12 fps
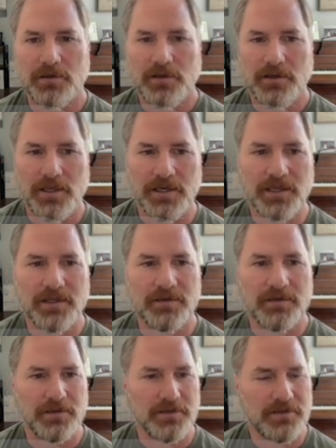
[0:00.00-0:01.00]
And
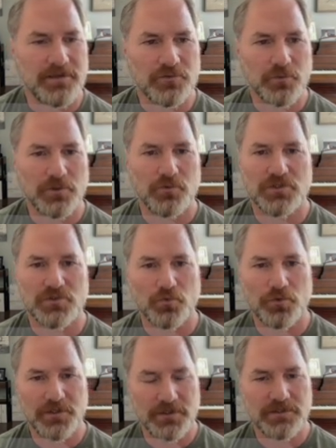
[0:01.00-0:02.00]
again, this one just
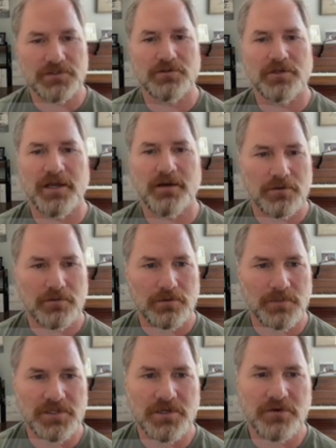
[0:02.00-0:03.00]
really stood out. The
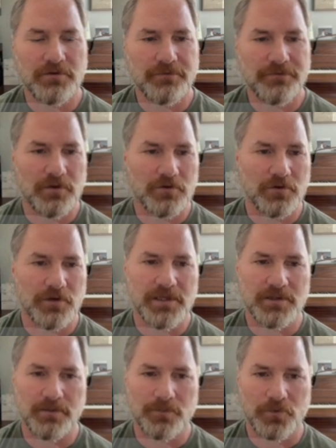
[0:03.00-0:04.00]
material felt
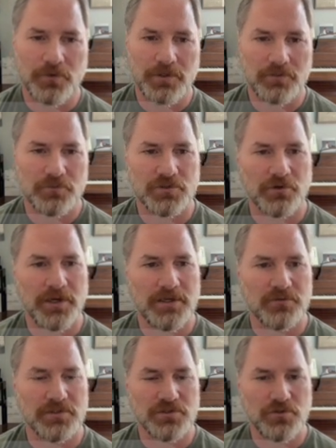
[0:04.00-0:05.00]
great, the print was great, it
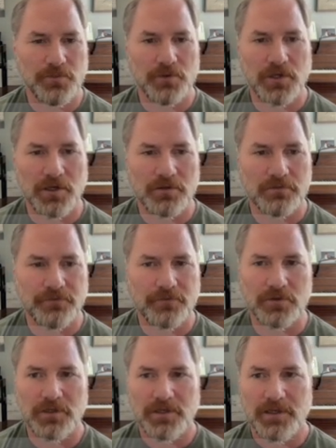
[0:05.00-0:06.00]
was super
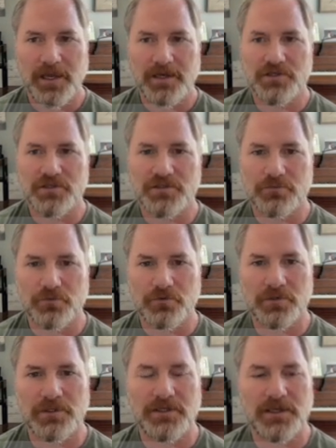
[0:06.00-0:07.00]
colorful, had just a
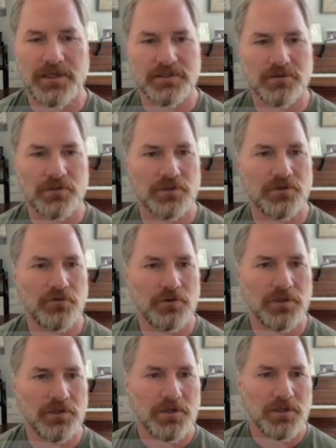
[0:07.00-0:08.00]
really nice look to
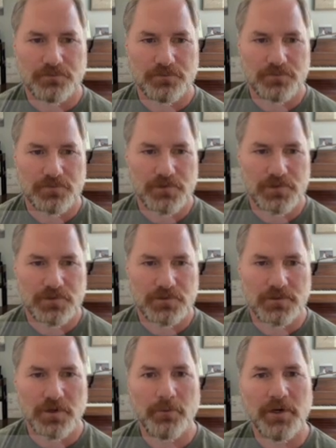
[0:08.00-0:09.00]
it.
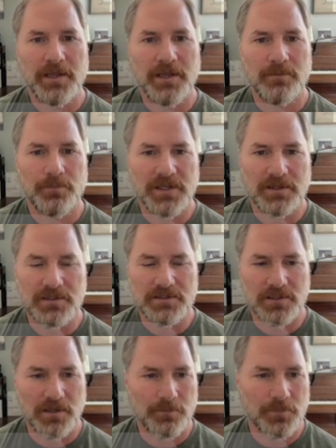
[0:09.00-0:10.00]
So I went ahead and picked this
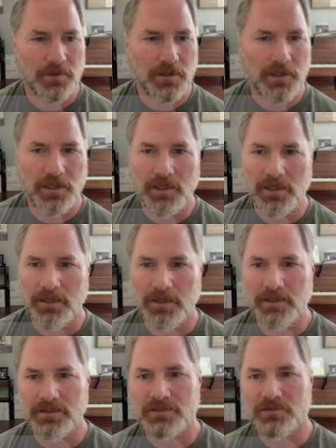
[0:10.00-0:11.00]
up, and
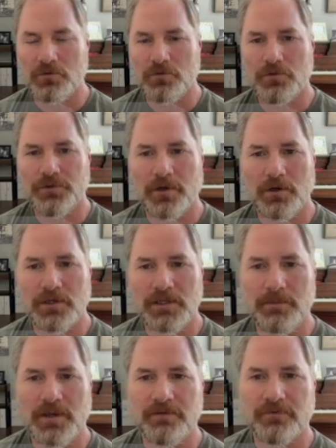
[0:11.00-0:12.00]
it sold on
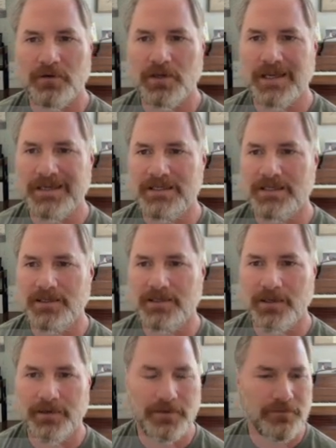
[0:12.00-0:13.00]
eBay for
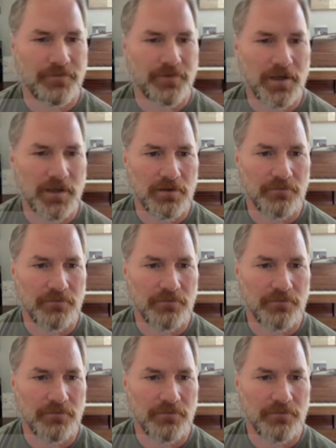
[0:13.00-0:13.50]
$19.95.